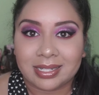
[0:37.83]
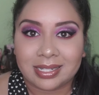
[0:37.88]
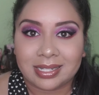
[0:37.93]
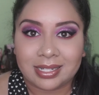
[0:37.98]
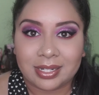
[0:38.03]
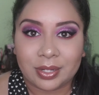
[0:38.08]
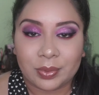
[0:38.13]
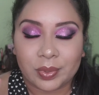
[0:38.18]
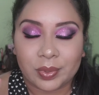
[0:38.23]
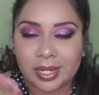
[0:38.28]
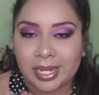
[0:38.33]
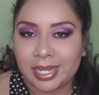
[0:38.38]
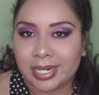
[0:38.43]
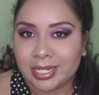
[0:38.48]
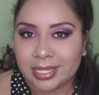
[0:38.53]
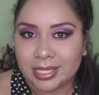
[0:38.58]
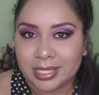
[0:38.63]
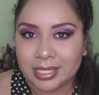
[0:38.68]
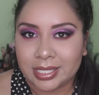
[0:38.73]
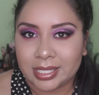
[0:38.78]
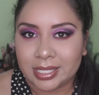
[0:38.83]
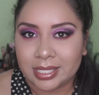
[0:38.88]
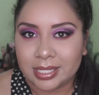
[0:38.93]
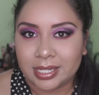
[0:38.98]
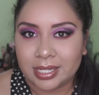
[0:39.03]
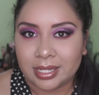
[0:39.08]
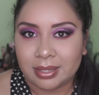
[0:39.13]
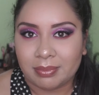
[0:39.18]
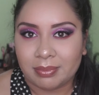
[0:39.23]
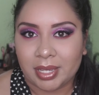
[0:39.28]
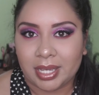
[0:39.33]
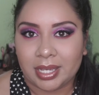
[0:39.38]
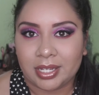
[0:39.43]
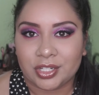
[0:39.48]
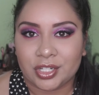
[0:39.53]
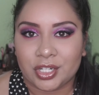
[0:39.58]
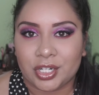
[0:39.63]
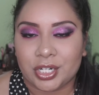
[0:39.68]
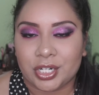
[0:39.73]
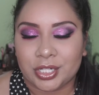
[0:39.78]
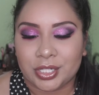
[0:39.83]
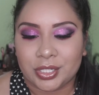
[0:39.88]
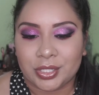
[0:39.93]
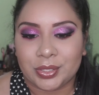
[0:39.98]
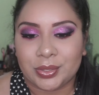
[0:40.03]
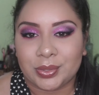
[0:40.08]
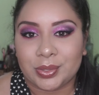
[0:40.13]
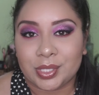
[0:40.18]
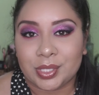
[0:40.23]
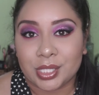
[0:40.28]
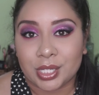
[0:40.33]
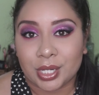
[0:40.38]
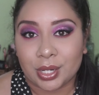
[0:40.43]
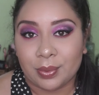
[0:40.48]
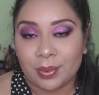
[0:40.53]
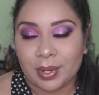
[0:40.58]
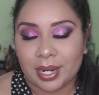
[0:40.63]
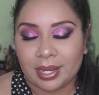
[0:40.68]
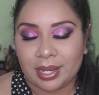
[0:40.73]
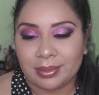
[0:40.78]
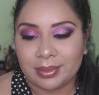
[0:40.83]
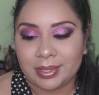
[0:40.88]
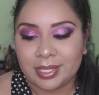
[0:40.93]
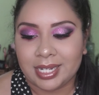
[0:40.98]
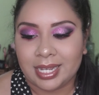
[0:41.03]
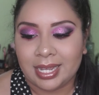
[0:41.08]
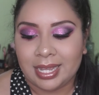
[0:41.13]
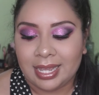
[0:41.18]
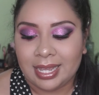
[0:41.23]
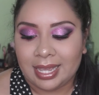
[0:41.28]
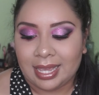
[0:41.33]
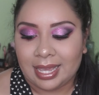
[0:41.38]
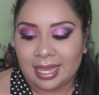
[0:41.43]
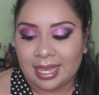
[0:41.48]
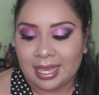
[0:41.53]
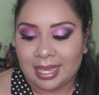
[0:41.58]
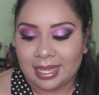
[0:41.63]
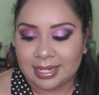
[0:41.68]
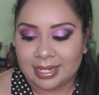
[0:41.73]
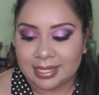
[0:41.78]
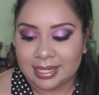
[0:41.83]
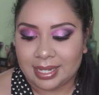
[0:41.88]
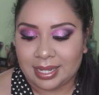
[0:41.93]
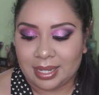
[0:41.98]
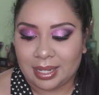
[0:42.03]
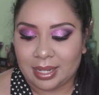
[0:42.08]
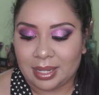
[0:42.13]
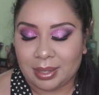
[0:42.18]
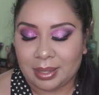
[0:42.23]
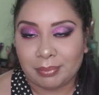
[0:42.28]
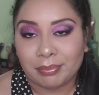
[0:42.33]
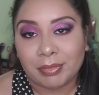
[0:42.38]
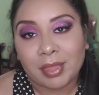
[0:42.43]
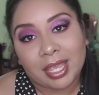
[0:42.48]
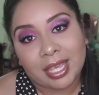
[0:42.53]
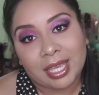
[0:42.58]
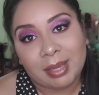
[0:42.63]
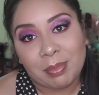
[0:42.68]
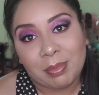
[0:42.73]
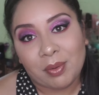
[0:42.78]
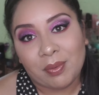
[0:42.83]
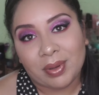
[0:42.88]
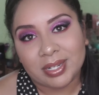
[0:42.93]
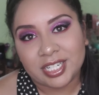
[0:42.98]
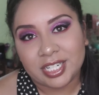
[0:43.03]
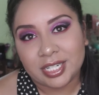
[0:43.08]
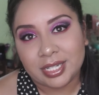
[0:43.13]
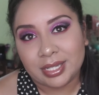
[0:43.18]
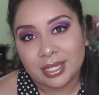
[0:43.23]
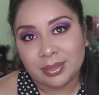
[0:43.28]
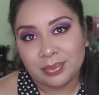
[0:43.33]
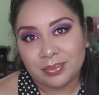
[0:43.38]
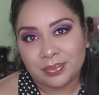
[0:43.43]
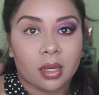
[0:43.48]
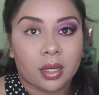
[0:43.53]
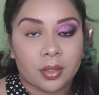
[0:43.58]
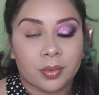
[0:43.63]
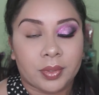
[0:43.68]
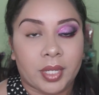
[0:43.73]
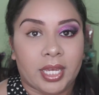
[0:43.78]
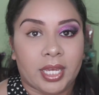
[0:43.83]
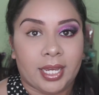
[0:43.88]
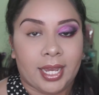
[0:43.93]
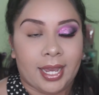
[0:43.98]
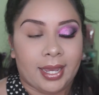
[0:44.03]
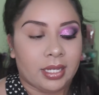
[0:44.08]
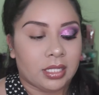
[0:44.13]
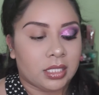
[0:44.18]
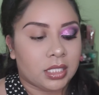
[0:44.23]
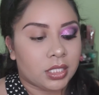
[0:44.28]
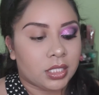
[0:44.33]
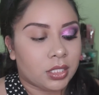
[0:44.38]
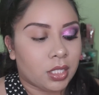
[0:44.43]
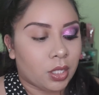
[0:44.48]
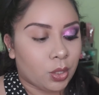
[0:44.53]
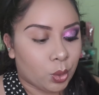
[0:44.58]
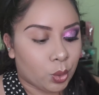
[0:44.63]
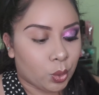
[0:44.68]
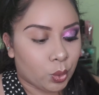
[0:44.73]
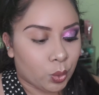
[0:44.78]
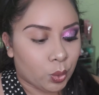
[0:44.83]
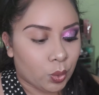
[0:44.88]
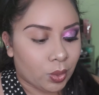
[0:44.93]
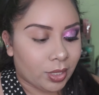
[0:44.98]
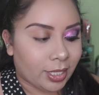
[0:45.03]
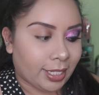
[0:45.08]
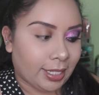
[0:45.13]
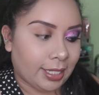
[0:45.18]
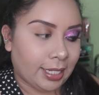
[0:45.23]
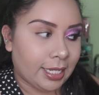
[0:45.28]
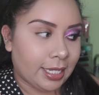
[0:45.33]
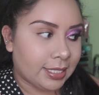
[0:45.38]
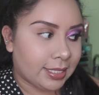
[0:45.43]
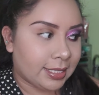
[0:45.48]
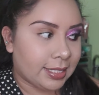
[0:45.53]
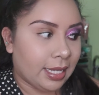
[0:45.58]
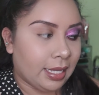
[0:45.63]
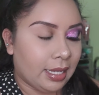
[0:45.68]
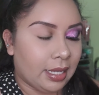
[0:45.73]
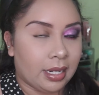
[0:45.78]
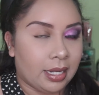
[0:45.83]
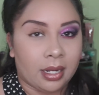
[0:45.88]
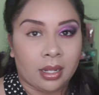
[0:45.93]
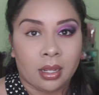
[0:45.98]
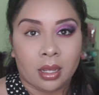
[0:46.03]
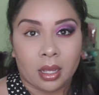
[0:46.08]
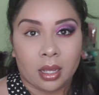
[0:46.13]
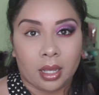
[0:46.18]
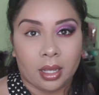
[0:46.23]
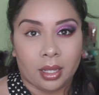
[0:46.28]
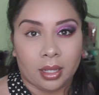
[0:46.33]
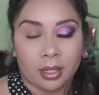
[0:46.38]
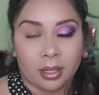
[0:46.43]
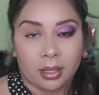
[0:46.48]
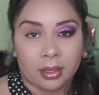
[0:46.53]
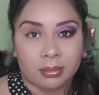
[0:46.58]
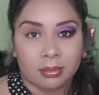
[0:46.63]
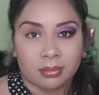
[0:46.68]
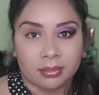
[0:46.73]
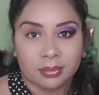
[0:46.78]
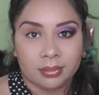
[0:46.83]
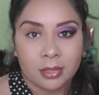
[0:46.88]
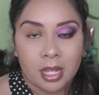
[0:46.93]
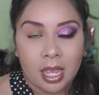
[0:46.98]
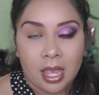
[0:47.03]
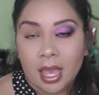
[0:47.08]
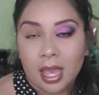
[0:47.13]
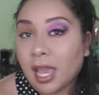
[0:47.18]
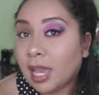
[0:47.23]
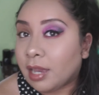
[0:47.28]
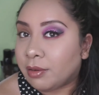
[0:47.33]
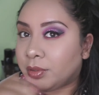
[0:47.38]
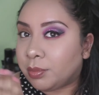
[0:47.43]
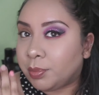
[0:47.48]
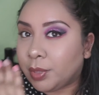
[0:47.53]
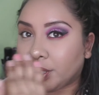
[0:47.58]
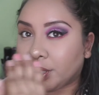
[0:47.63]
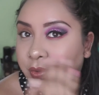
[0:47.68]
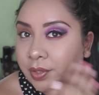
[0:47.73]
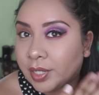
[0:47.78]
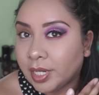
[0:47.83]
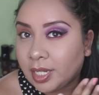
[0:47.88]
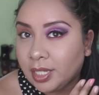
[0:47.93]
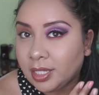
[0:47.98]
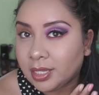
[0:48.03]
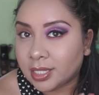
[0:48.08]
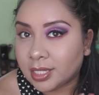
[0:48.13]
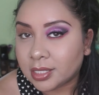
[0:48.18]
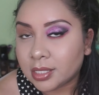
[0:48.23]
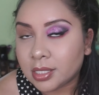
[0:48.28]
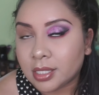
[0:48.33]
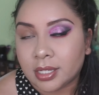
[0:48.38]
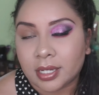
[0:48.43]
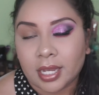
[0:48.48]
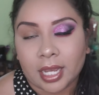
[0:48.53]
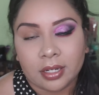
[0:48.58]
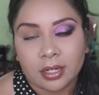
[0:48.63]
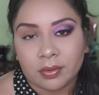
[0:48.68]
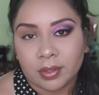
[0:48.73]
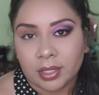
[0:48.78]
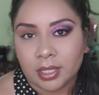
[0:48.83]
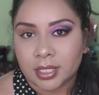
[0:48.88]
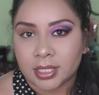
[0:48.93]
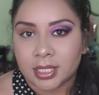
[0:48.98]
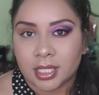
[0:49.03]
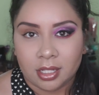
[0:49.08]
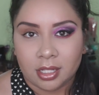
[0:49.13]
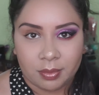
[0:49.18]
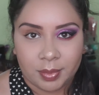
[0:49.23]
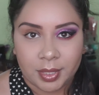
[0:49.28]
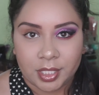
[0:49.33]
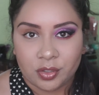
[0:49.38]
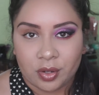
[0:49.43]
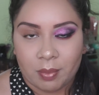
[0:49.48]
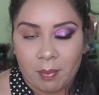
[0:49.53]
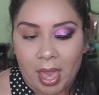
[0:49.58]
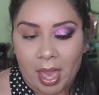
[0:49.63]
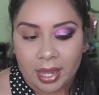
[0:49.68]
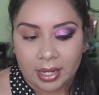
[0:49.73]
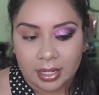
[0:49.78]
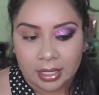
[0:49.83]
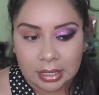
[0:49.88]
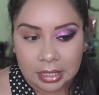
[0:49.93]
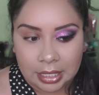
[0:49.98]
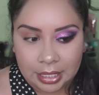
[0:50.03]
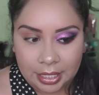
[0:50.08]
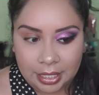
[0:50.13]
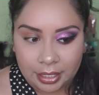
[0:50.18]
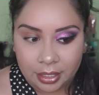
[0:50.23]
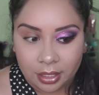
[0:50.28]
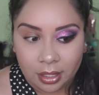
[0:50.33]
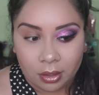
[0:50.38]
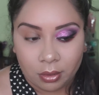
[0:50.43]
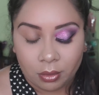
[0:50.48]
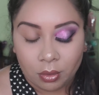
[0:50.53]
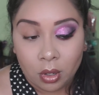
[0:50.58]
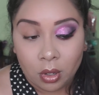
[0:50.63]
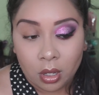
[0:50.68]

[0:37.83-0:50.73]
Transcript: created this look, make sure to stick around and keep on watching. Okay guys, so like I said, I will be creating this look. I know it looks a little bit dramatic, and I know